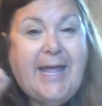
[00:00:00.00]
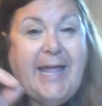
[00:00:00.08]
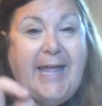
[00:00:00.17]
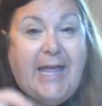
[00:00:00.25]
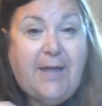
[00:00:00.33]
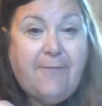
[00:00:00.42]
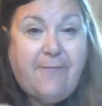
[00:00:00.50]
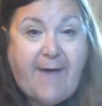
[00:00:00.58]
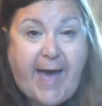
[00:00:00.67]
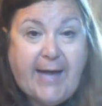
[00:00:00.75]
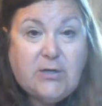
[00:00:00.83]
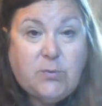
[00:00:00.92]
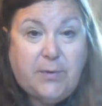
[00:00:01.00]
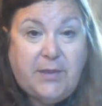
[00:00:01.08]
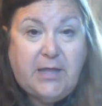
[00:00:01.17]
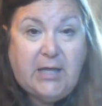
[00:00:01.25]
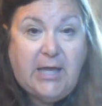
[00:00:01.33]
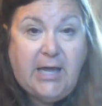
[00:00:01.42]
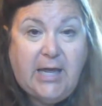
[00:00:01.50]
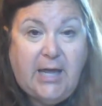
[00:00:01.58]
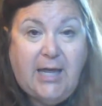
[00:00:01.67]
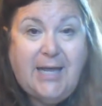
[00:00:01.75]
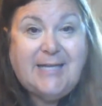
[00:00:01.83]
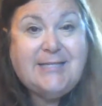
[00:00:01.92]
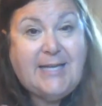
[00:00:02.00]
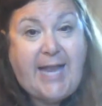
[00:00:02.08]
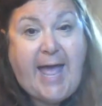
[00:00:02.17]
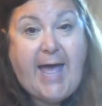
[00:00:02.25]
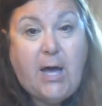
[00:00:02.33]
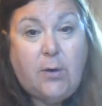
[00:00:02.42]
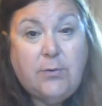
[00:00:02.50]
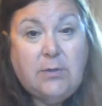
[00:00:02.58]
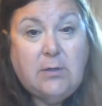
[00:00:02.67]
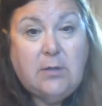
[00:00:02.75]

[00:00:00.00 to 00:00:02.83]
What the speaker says: Effect with the E is a noun.